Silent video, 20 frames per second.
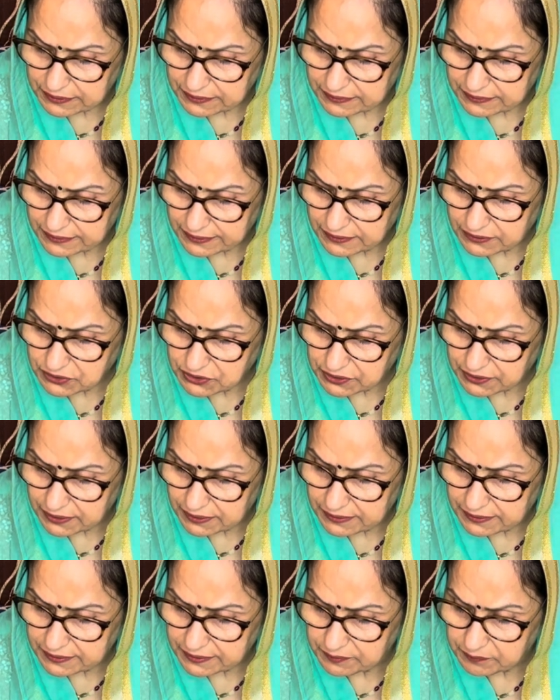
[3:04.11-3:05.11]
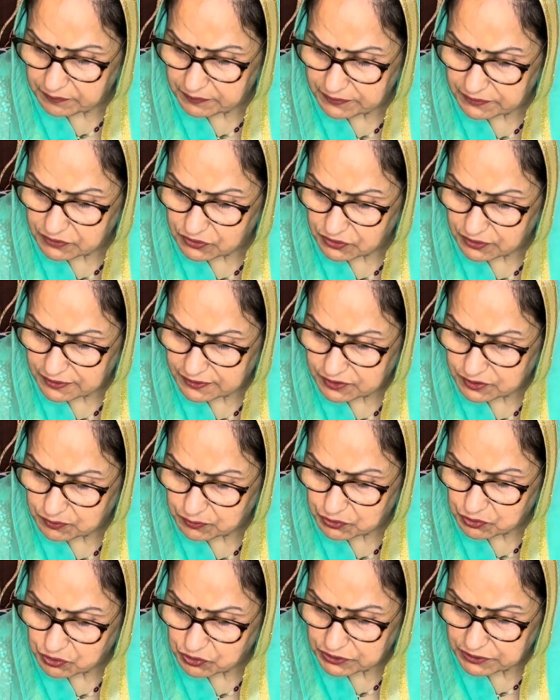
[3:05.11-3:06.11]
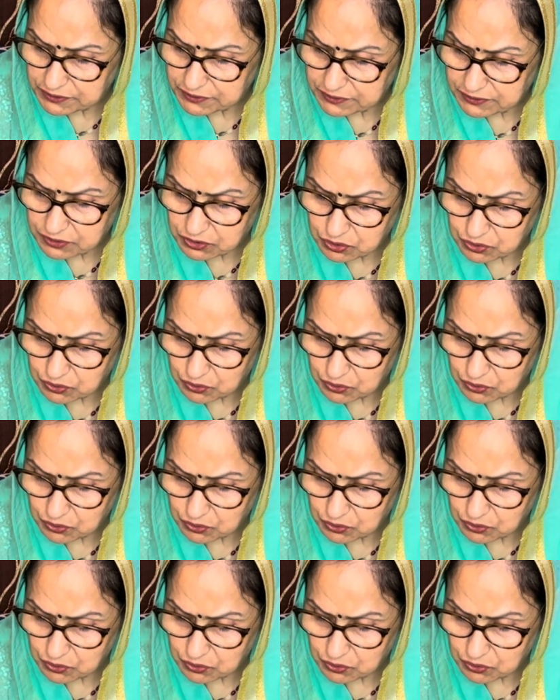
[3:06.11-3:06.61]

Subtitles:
then shall he be transmuted into